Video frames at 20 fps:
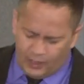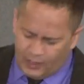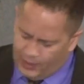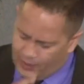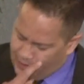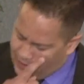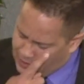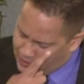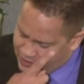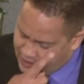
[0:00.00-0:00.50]

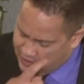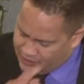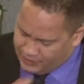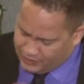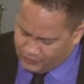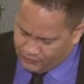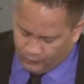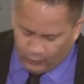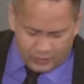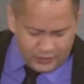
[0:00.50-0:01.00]
In,
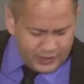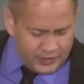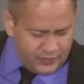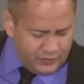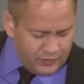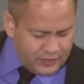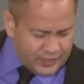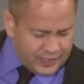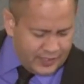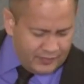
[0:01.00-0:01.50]
Genesis
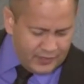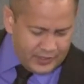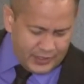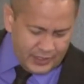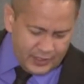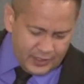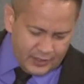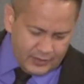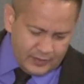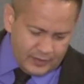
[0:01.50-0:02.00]
14, verse
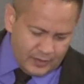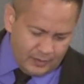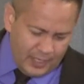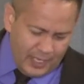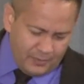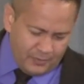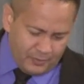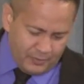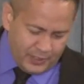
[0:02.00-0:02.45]
17, the Bible